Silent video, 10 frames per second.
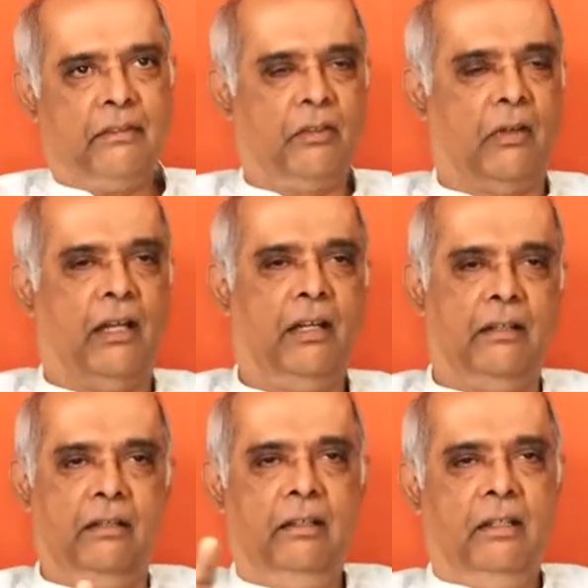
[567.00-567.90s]
So I
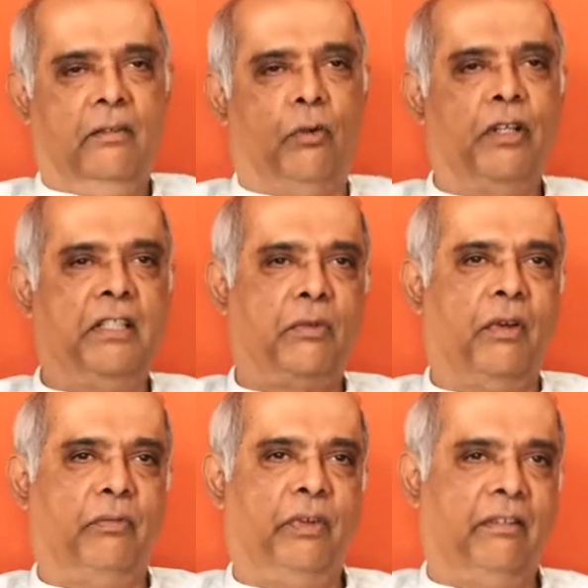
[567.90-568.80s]
had a 40
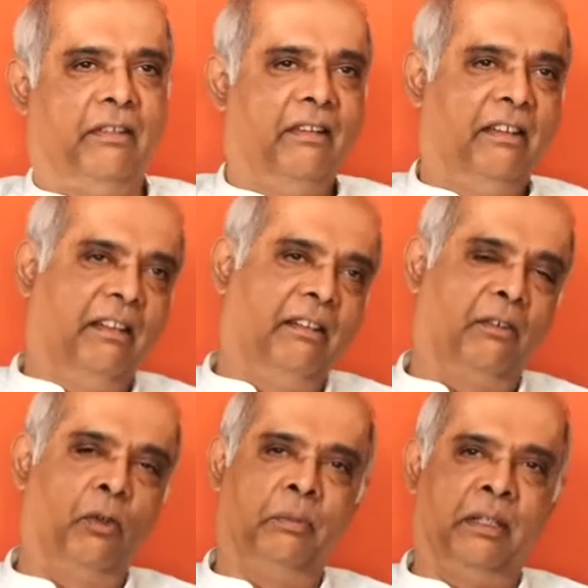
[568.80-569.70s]
square feet
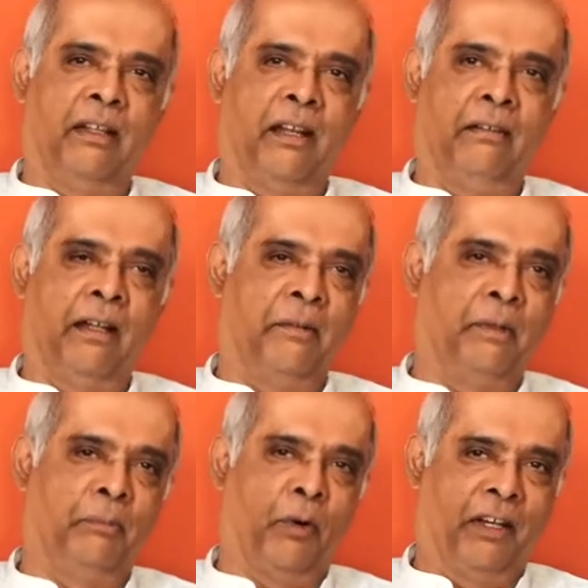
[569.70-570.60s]
room in
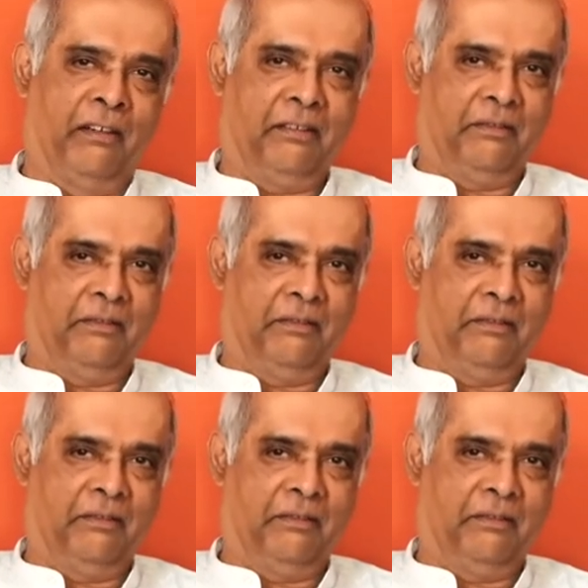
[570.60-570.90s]
Nariman Point.